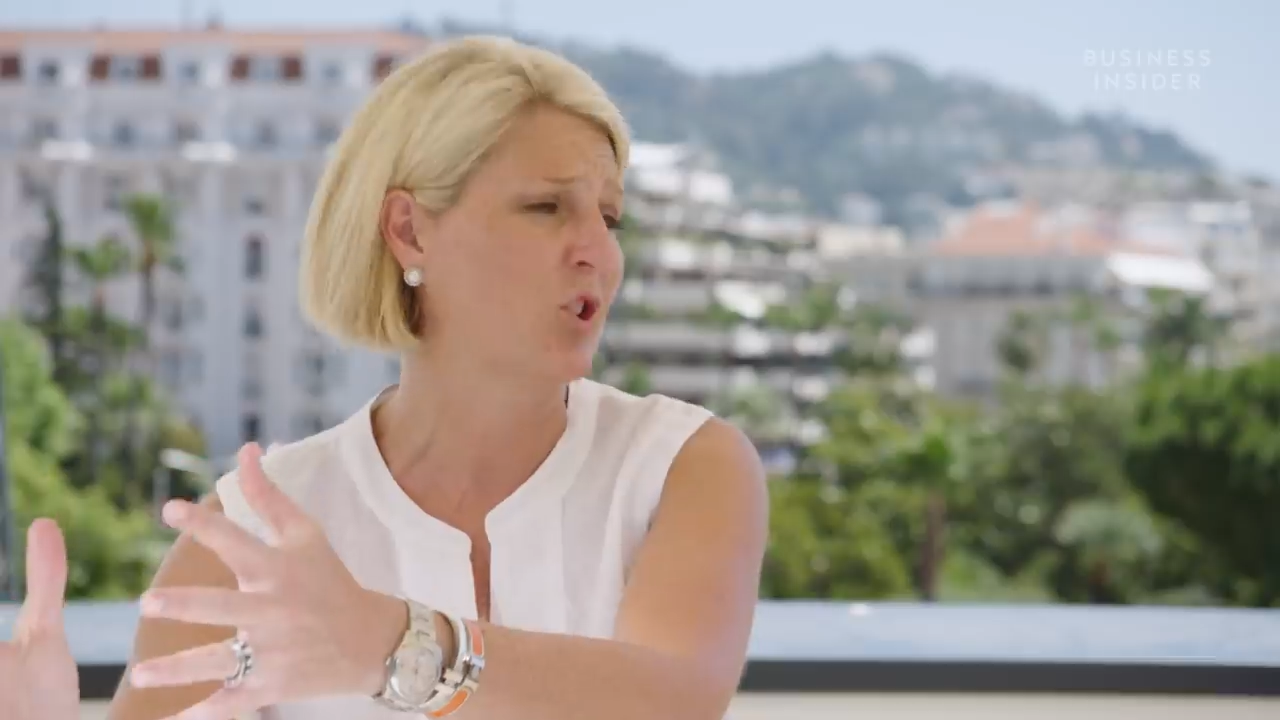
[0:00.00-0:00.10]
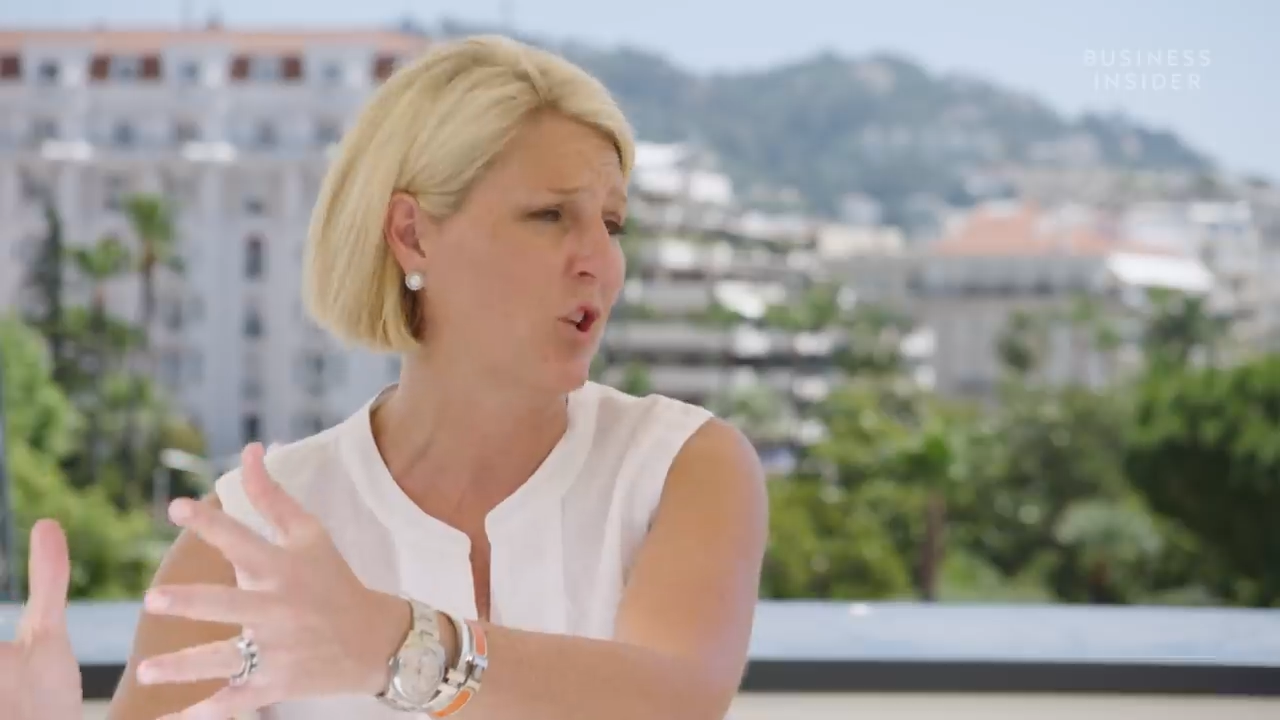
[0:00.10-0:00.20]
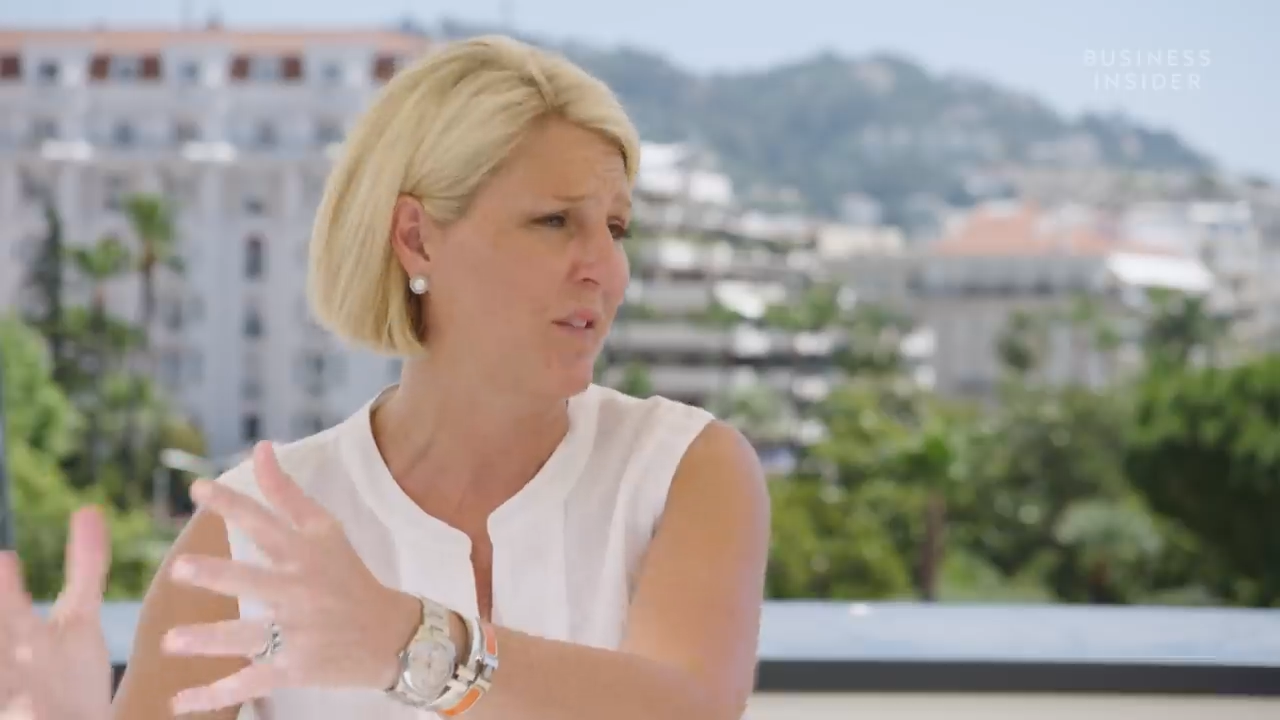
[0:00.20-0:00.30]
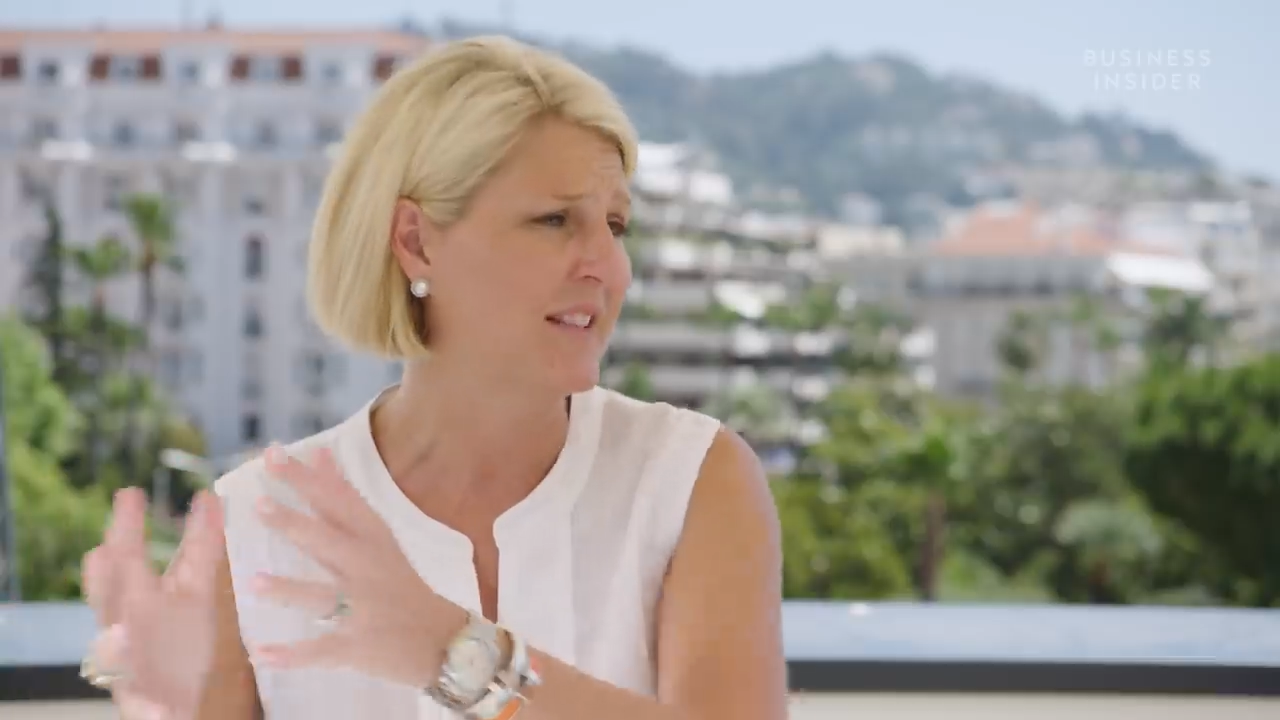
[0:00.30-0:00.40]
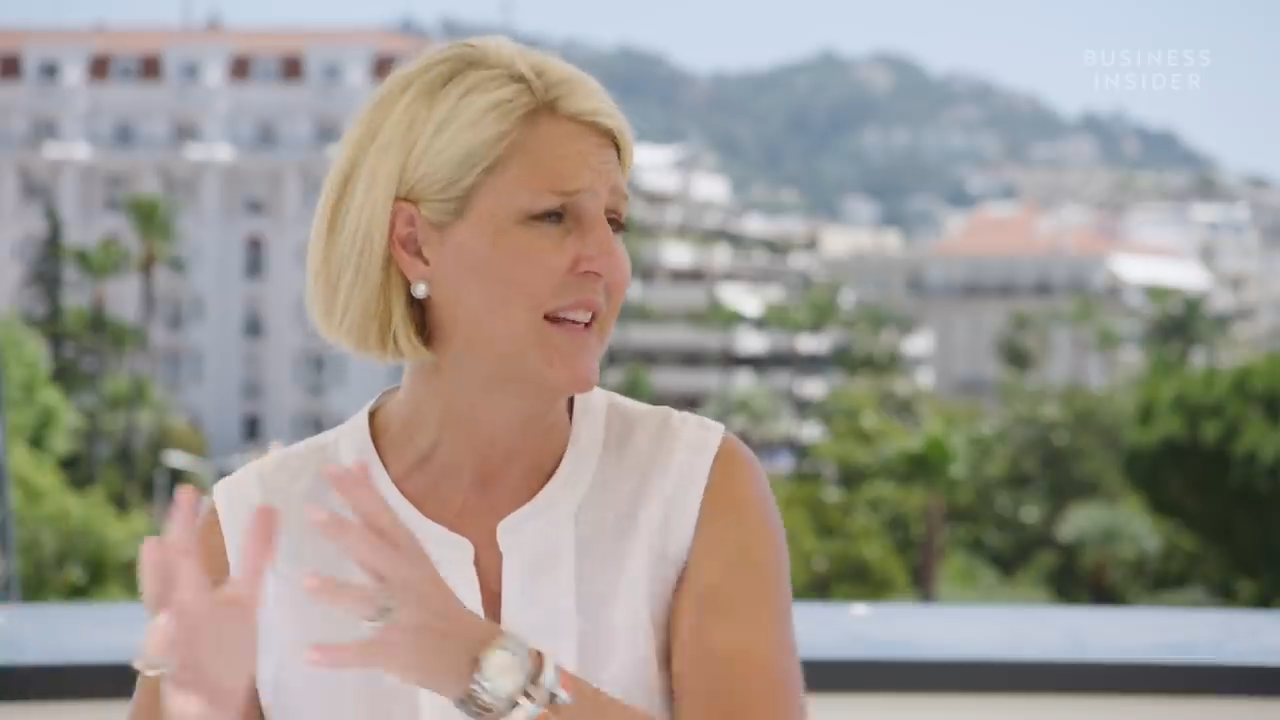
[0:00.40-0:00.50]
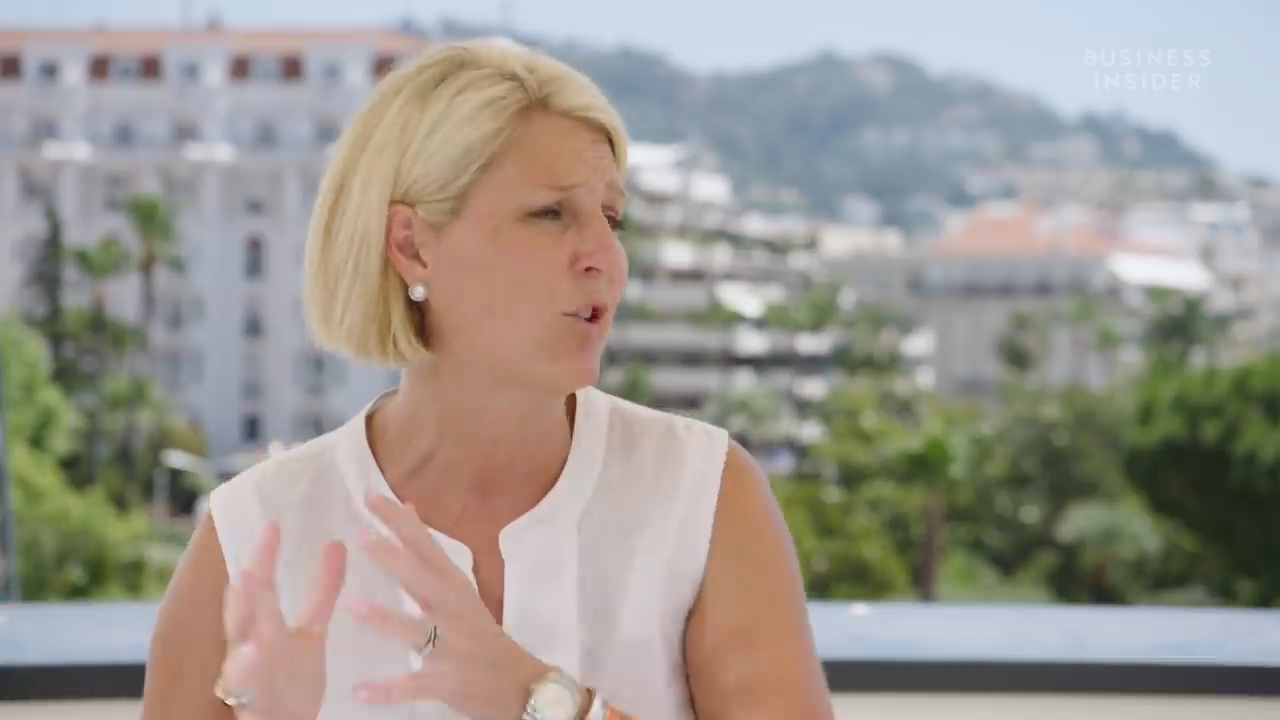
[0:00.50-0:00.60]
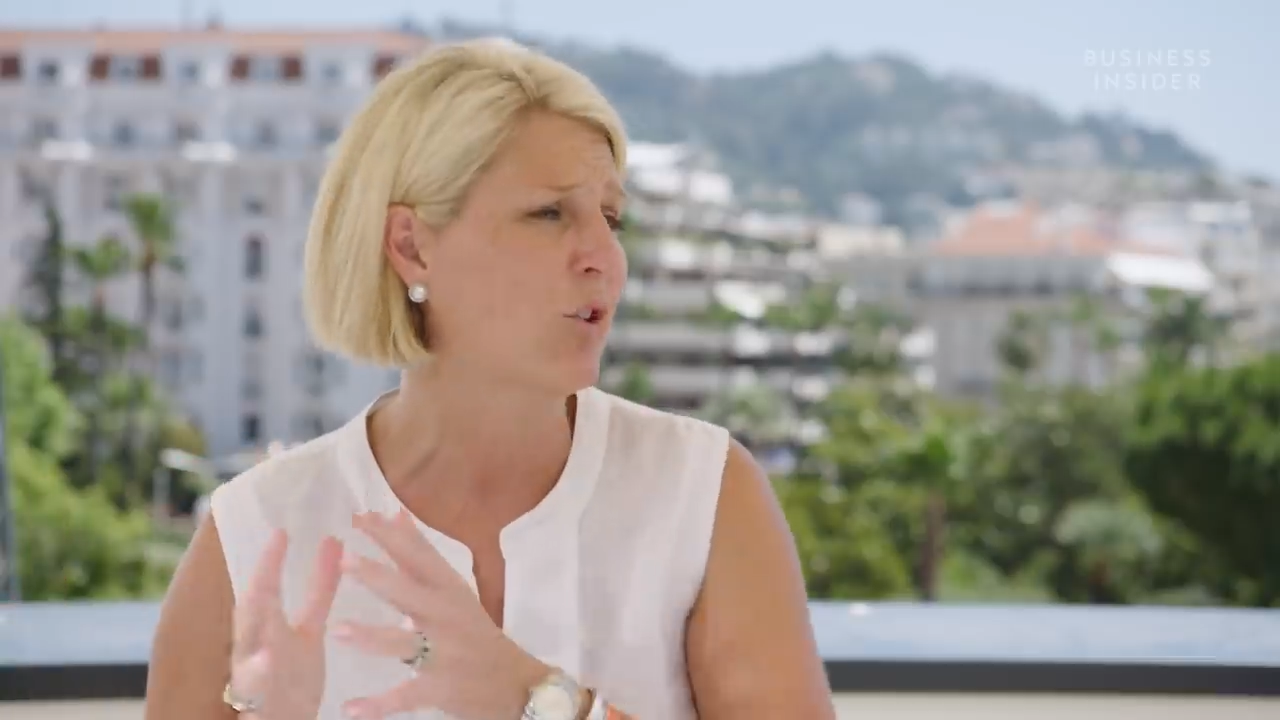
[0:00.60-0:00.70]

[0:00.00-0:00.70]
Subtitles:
service and